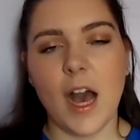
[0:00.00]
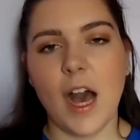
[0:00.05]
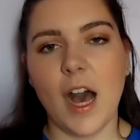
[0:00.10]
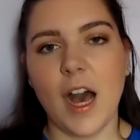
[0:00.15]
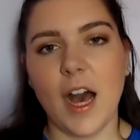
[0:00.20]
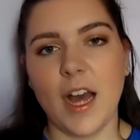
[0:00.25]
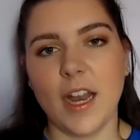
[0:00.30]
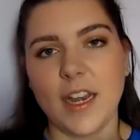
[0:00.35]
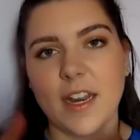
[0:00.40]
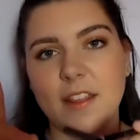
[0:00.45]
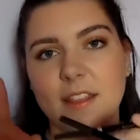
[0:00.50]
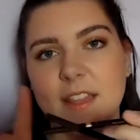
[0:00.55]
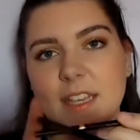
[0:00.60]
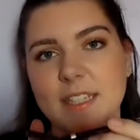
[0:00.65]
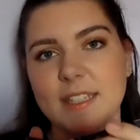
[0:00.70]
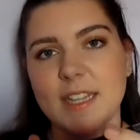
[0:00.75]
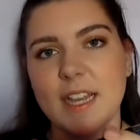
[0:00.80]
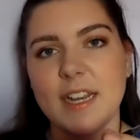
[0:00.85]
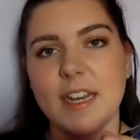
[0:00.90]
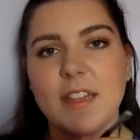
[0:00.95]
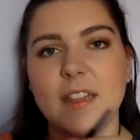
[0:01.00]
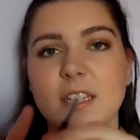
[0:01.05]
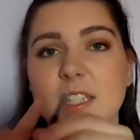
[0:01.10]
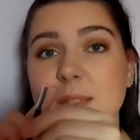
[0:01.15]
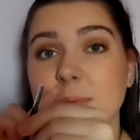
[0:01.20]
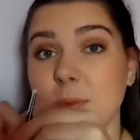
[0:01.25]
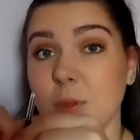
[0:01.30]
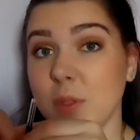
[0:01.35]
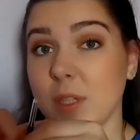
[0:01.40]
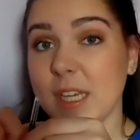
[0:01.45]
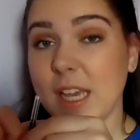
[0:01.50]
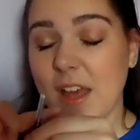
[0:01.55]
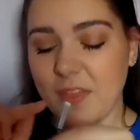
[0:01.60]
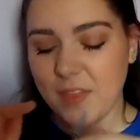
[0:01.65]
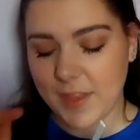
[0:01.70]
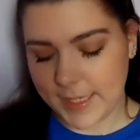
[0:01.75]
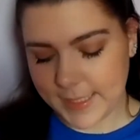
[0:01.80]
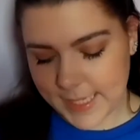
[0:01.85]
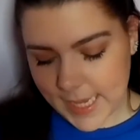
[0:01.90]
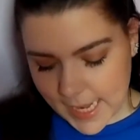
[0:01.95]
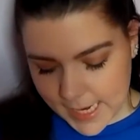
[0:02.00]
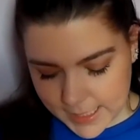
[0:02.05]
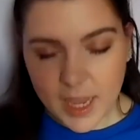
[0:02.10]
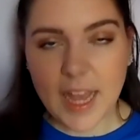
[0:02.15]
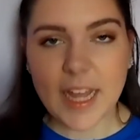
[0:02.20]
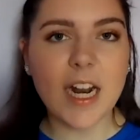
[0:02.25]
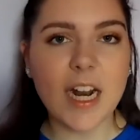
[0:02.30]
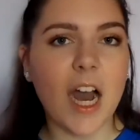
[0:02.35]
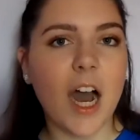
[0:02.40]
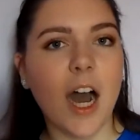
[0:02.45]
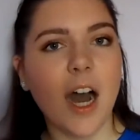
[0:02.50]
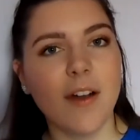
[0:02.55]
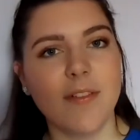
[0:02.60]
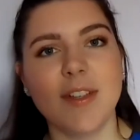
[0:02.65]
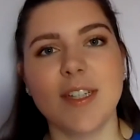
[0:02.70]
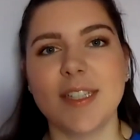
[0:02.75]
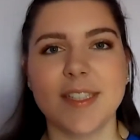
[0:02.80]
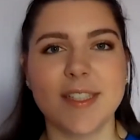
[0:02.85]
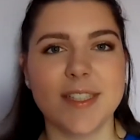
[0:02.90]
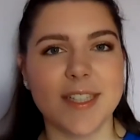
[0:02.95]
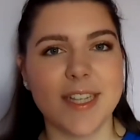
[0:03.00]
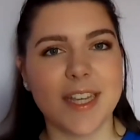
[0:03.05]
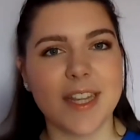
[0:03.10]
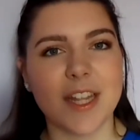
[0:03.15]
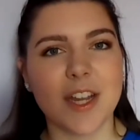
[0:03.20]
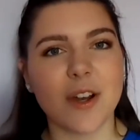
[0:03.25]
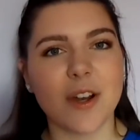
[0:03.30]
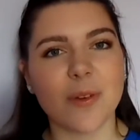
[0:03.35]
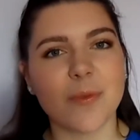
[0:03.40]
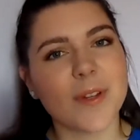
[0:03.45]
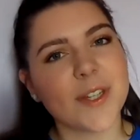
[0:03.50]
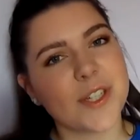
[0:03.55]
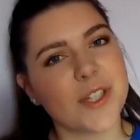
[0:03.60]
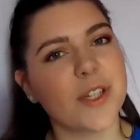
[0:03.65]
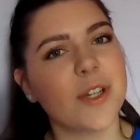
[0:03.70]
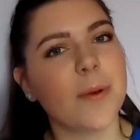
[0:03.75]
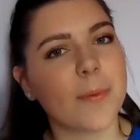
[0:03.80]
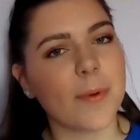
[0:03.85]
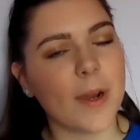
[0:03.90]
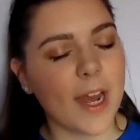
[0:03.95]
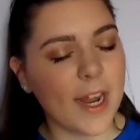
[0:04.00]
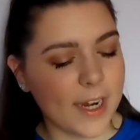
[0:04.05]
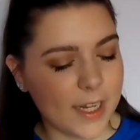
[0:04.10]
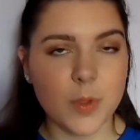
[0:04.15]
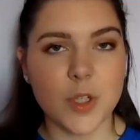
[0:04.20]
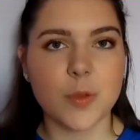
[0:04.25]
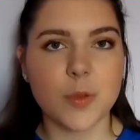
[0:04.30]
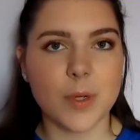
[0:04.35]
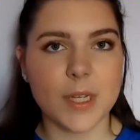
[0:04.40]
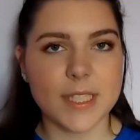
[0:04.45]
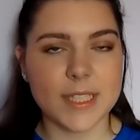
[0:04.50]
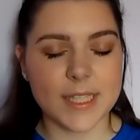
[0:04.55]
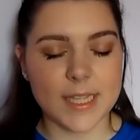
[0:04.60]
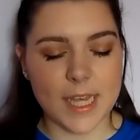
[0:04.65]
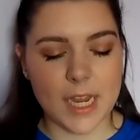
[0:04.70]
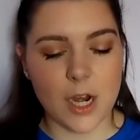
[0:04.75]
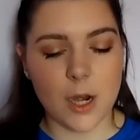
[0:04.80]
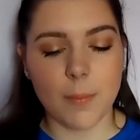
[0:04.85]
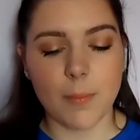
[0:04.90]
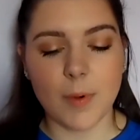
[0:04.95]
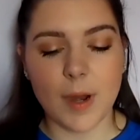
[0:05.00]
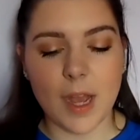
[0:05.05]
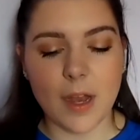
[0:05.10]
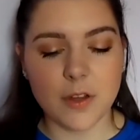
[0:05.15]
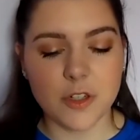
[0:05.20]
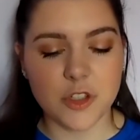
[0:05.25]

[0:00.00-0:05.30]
on this end and the spoolie on this end. And obviously their original product, which was their Brow